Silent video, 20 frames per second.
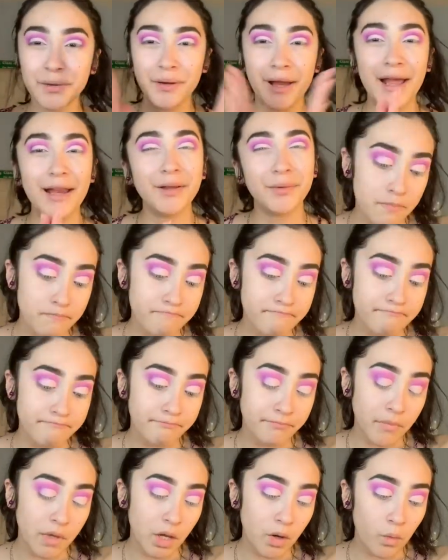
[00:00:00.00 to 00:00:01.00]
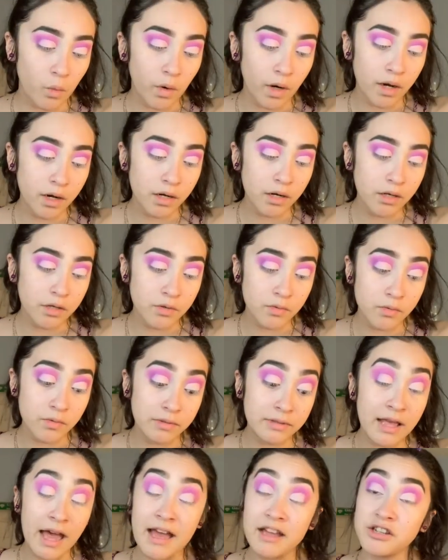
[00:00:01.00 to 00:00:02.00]
anyway, we're gonna use
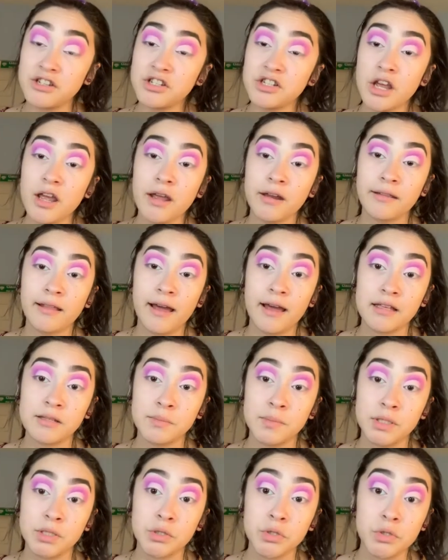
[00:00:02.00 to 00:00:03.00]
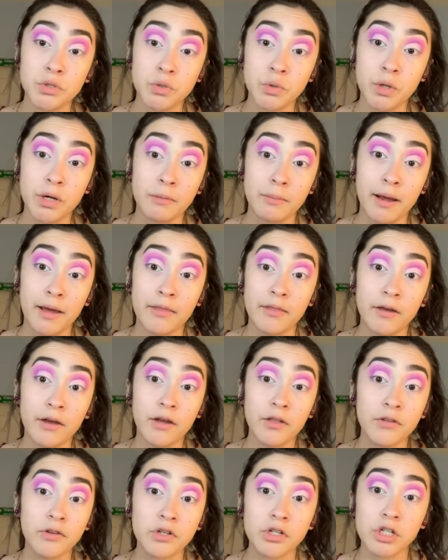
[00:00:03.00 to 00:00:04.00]
that shade that has been destroyed by the
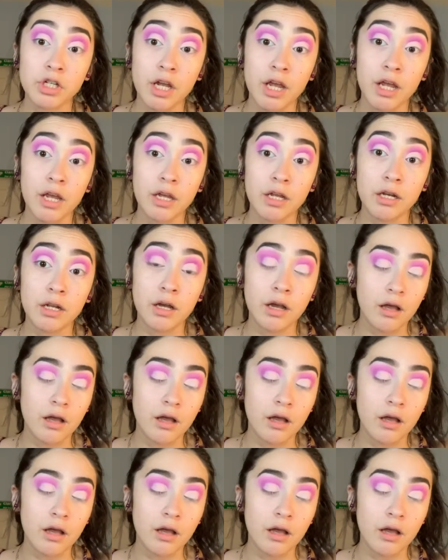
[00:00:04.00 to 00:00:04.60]
other shade,